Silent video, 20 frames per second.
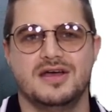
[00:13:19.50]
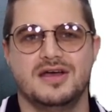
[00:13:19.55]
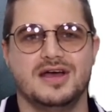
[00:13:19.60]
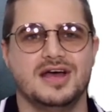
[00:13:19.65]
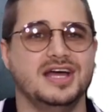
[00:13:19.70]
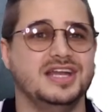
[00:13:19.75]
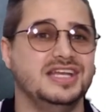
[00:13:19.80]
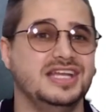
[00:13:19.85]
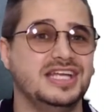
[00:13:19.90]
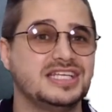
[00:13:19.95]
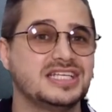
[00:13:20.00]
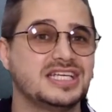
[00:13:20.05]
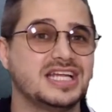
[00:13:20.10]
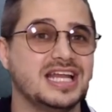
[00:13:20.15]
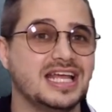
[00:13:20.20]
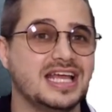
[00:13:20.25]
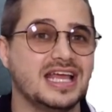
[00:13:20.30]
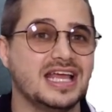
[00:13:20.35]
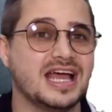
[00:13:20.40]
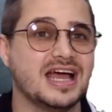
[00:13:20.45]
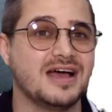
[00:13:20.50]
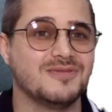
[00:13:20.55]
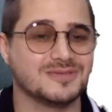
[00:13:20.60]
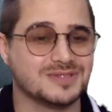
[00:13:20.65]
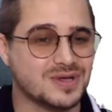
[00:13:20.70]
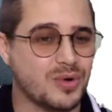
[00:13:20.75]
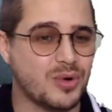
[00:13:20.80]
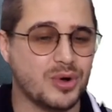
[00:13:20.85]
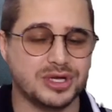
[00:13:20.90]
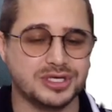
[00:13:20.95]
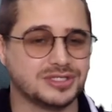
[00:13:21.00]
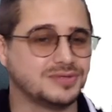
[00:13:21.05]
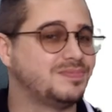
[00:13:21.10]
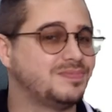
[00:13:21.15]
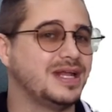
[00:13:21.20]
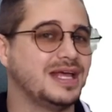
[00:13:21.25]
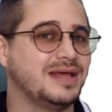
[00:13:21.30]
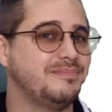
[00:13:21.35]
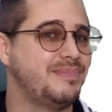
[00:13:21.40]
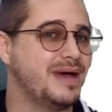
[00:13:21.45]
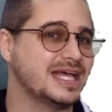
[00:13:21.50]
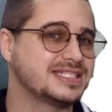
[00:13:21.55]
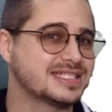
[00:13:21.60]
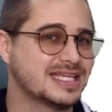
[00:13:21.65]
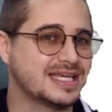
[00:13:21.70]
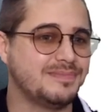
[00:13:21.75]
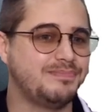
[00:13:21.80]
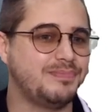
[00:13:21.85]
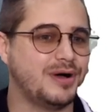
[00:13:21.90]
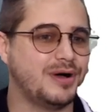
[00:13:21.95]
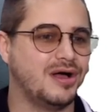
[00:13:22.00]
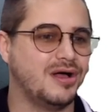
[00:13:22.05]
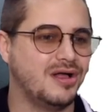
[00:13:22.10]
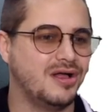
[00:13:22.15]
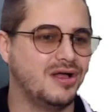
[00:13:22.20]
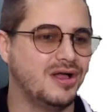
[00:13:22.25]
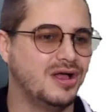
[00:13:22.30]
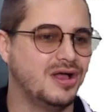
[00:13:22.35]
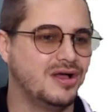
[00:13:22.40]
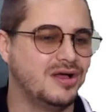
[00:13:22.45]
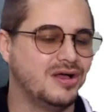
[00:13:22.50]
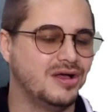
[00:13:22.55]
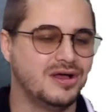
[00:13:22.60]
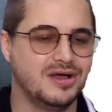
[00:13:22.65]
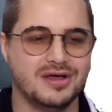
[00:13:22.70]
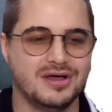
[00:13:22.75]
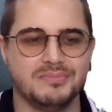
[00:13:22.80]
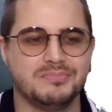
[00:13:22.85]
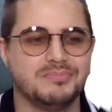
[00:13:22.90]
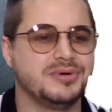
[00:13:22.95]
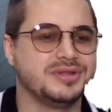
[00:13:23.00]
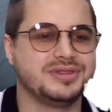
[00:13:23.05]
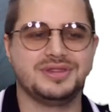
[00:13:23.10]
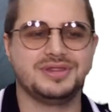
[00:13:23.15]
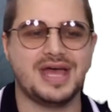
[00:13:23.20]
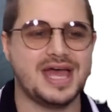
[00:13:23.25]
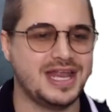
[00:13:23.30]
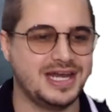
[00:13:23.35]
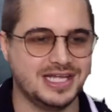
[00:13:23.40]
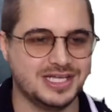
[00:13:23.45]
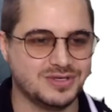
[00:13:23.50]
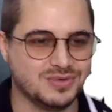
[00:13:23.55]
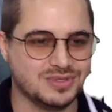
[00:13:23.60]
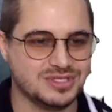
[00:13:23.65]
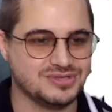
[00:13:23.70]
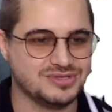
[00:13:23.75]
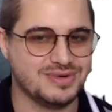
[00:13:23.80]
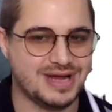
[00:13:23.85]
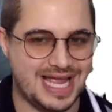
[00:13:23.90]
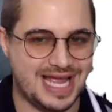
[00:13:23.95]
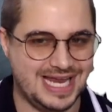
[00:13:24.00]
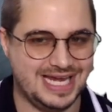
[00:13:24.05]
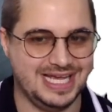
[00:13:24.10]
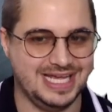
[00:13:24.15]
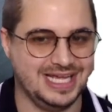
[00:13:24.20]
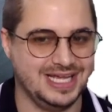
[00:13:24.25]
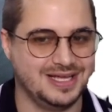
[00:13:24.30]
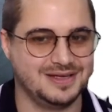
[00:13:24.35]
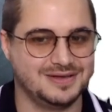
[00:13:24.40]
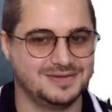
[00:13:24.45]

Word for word: initially, I was going to play basketball, but then it was raining.